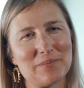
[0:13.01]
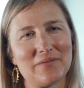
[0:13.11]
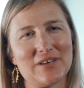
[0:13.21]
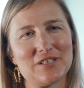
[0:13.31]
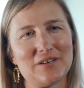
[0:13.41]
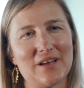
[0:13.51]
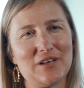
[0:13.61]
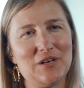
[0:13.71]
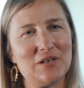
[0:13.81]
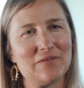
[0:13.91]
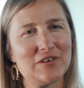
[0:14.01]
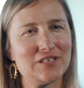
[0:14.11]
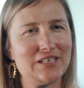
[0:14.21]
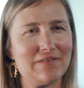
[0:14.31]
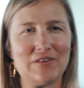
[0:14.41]
professor at the
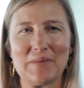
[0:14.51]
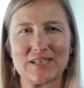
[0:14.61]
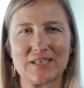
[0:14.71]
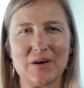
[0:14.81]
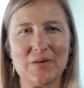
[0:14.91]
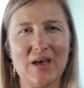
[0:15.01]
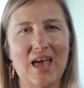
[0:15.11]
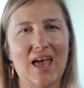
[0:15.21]
University of New Mexico,